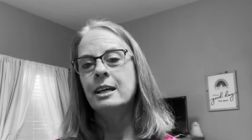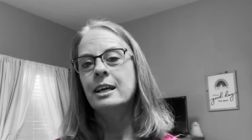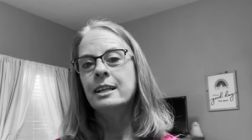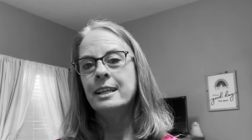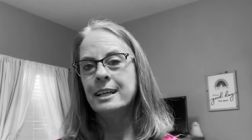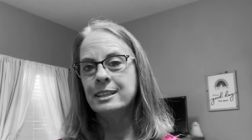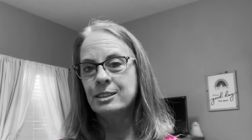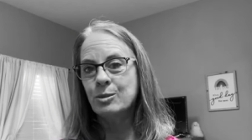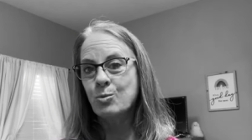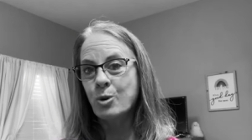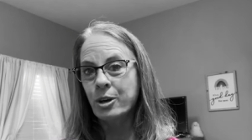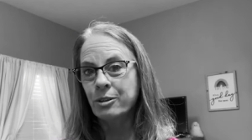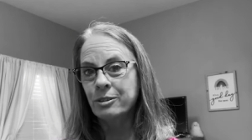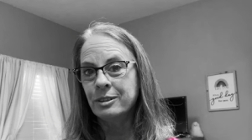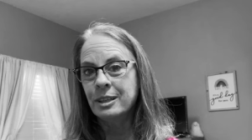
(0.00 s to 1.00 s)
That's the
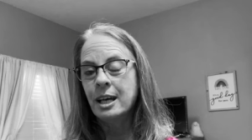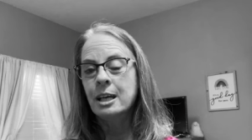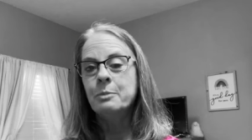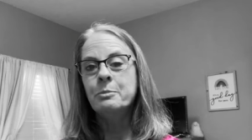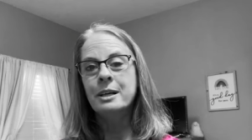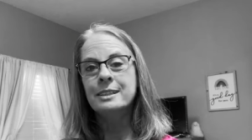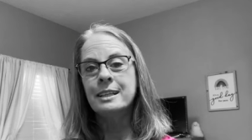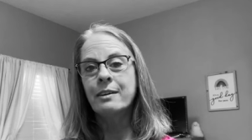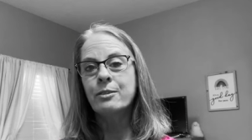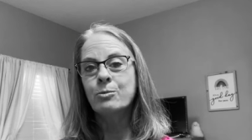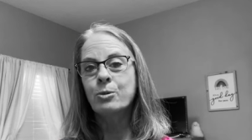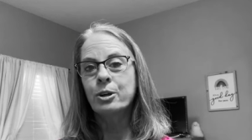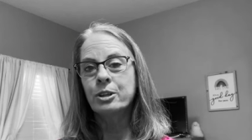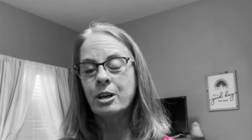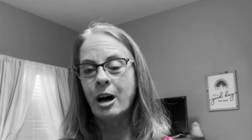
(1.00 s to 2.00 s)
word. You must have the
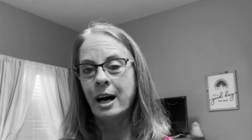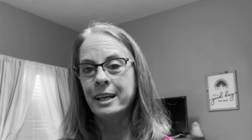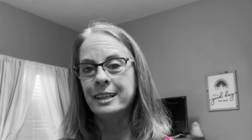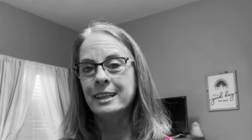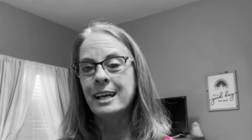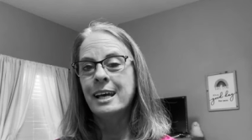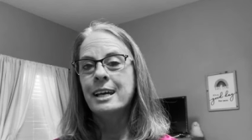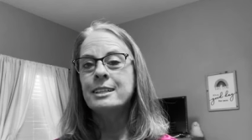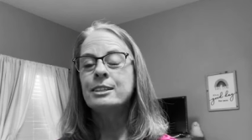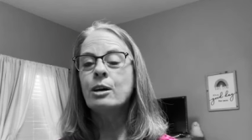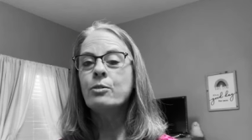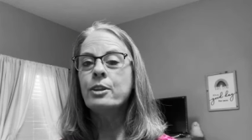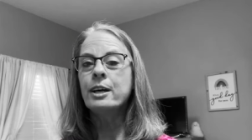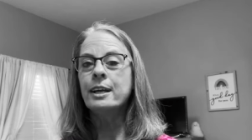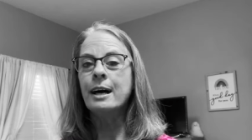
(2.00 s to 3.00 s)
word cotton. So
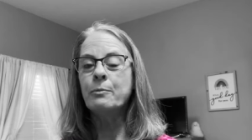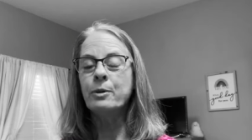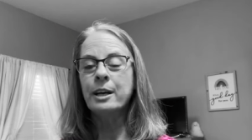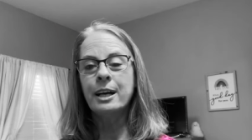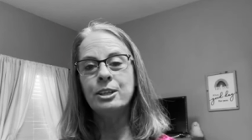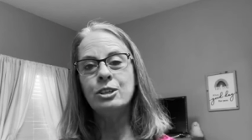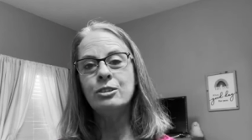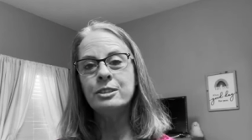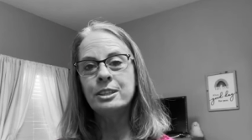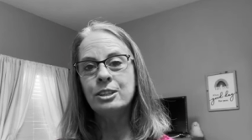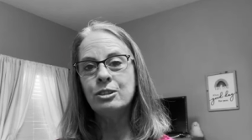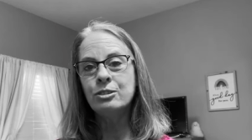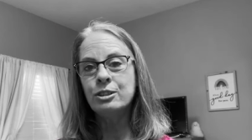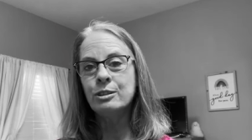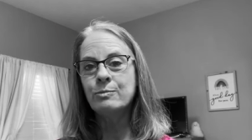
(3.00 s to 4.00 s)
that when I use the
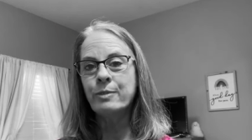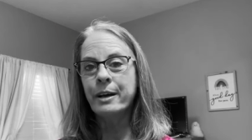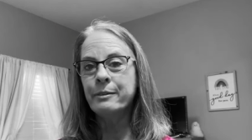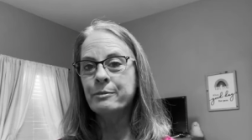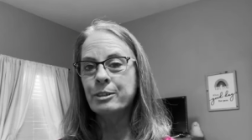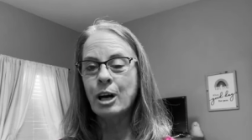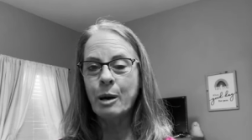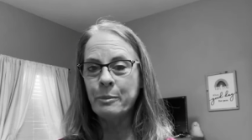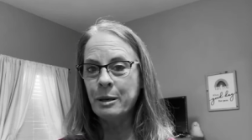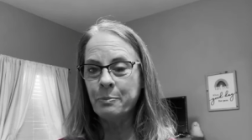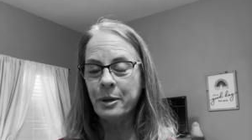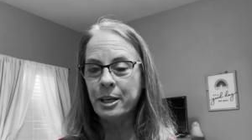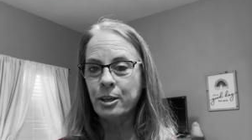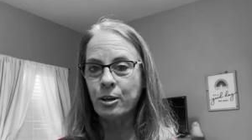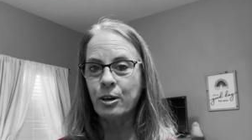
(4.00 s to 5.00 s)
YouTube random comment
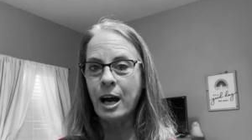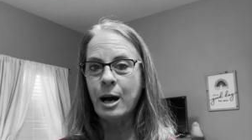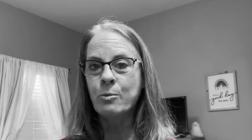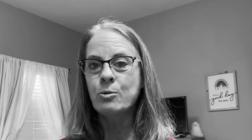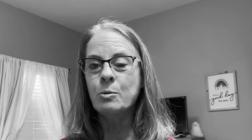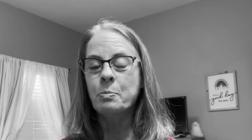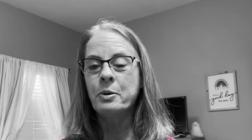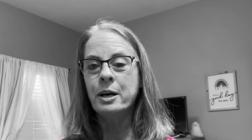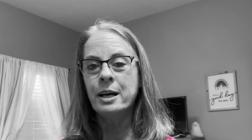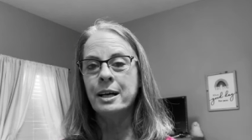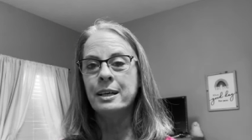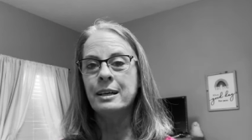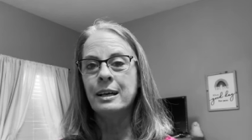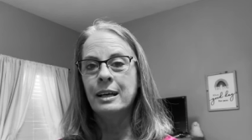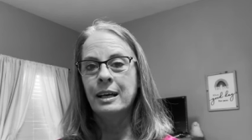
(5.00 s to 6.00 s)
picker, I will put
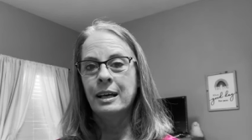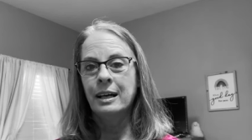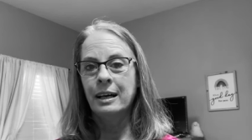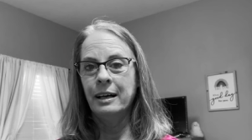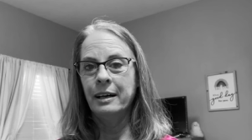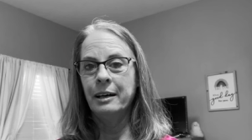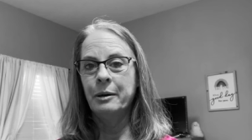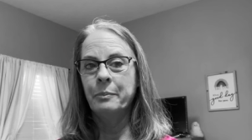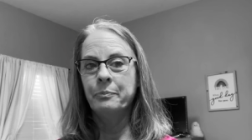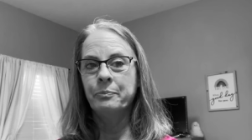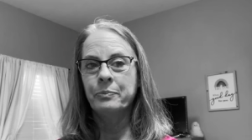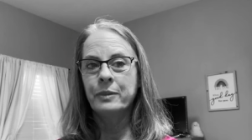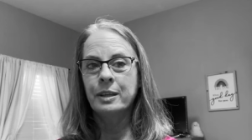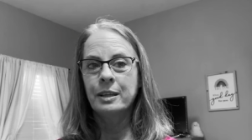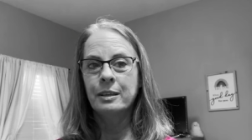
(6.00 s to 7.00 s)
um,
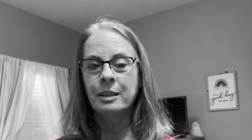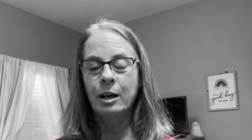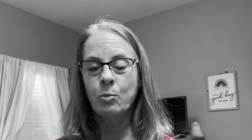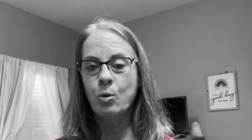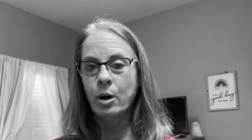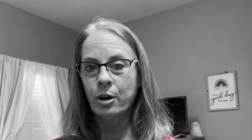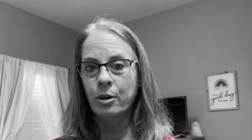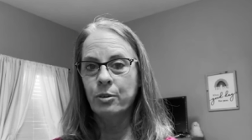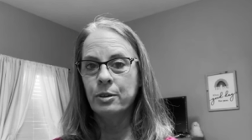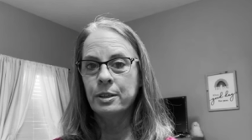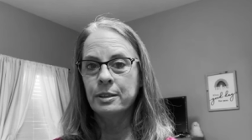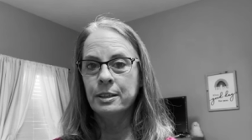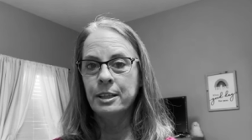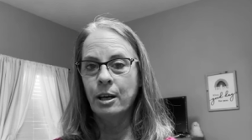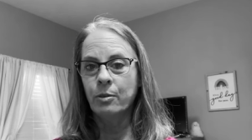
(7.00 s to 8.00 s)
a word,
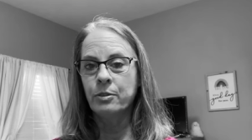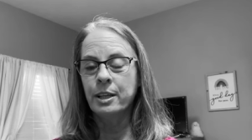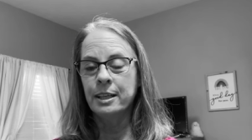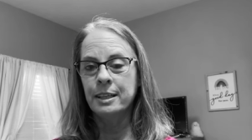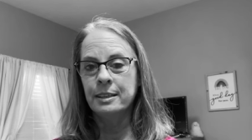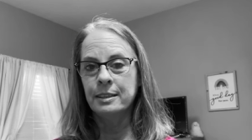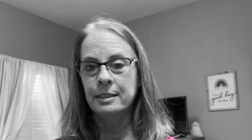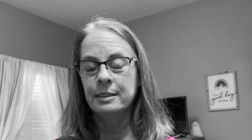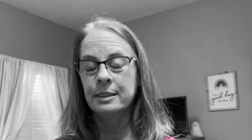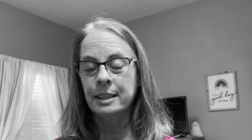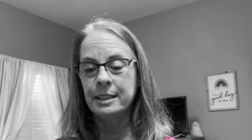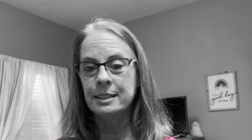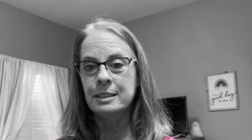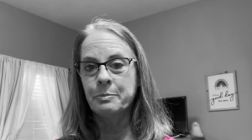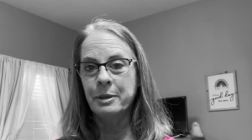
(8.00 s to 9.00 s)
you know, that it
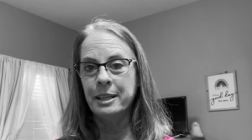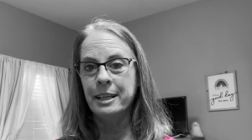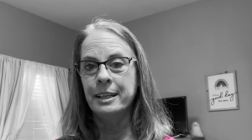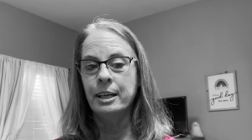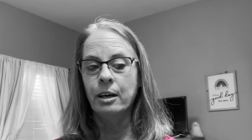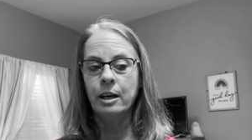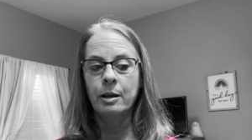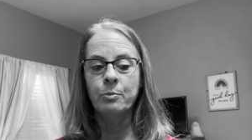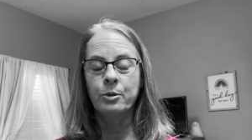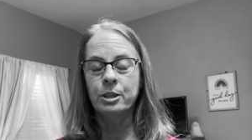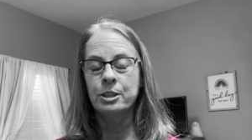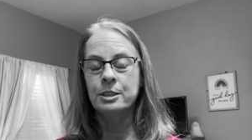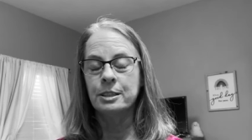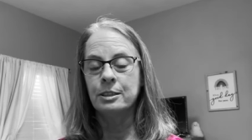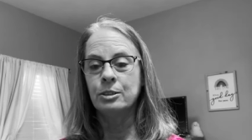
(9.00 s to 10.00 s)
needs to be in there, which
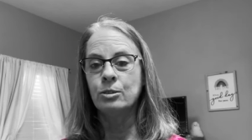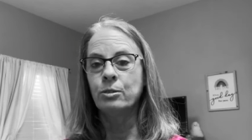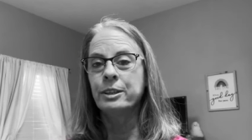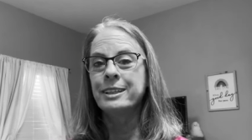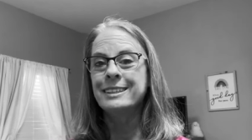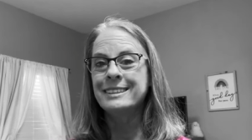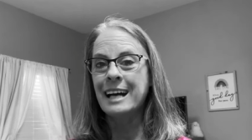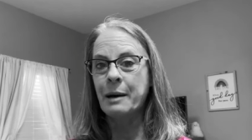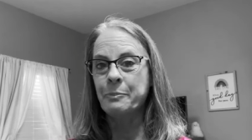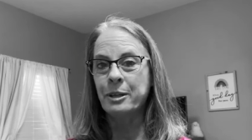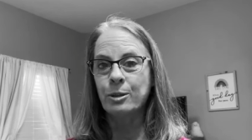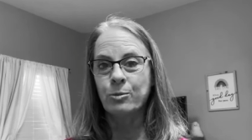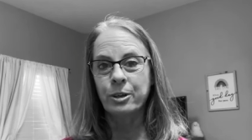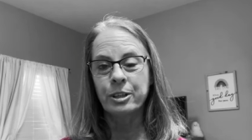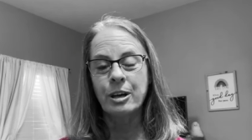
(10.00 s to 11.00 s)
you'll need to type in the
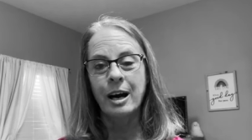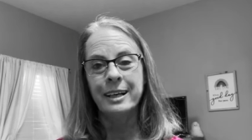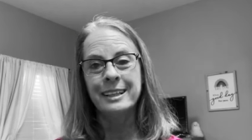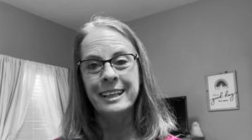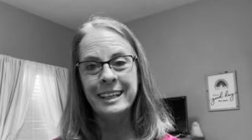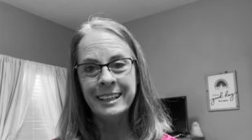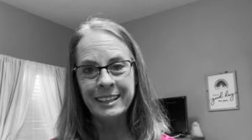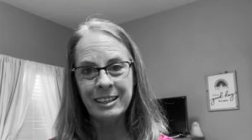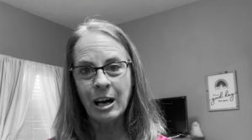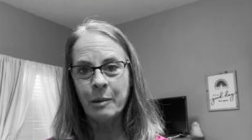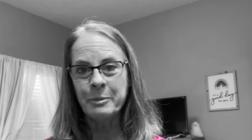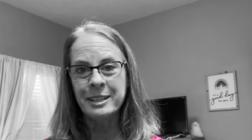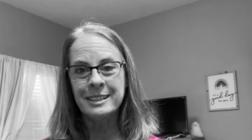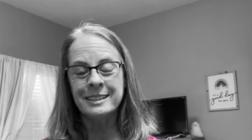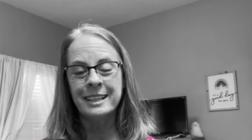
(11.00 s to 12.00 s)
word cotton in the
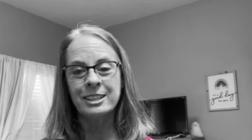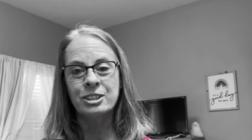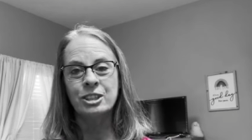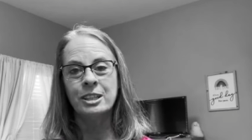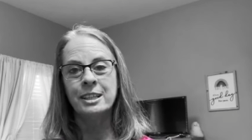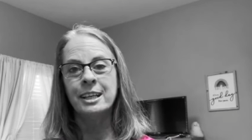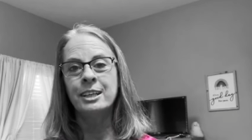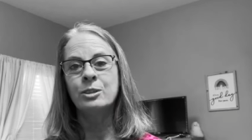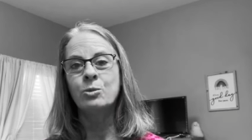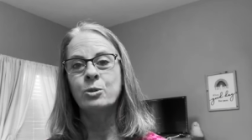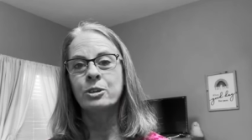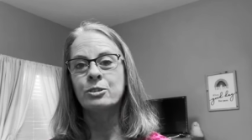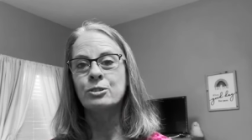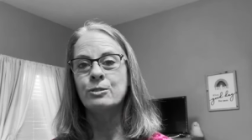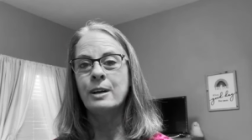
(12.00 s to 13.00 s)
comments section in order
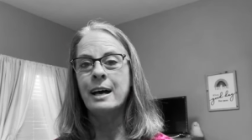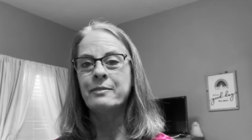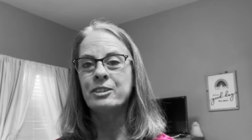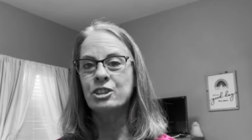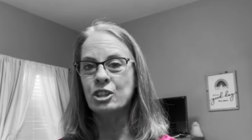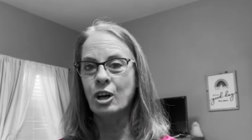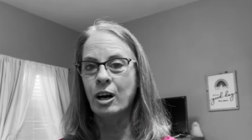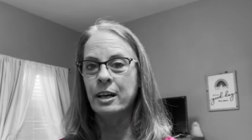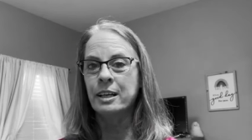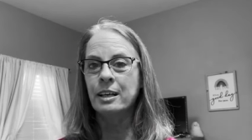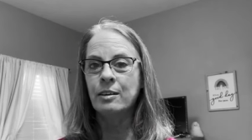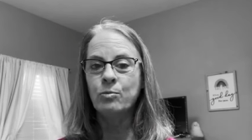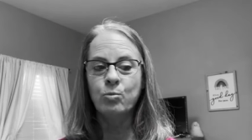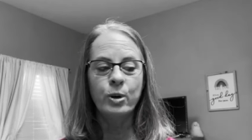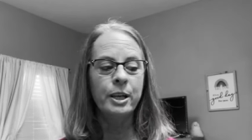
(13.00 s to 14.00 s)
to have a shot
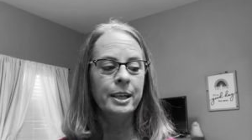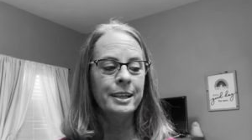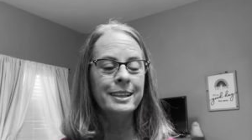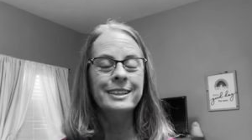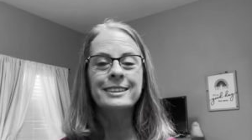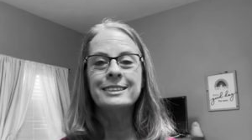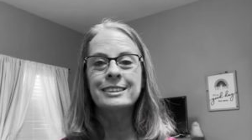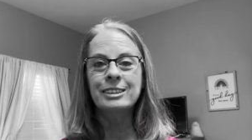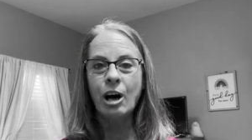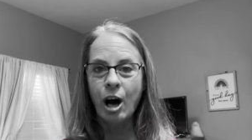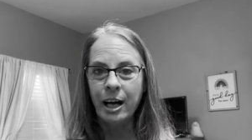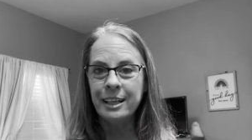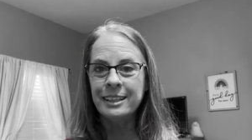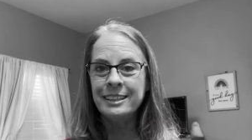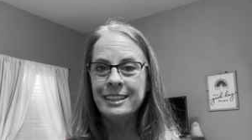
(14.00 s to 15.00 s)
of winning this
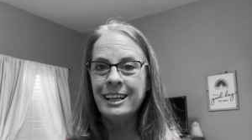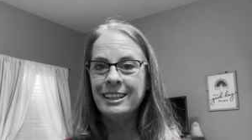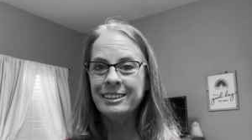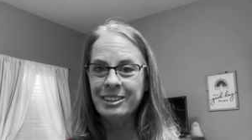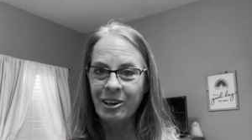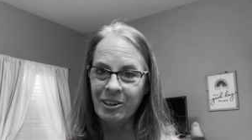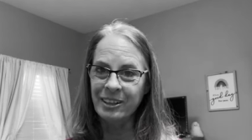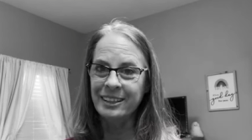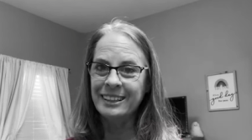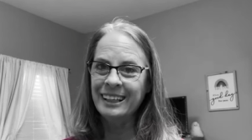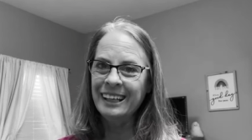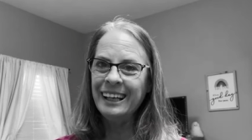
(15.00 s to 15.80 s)
cotton yarn.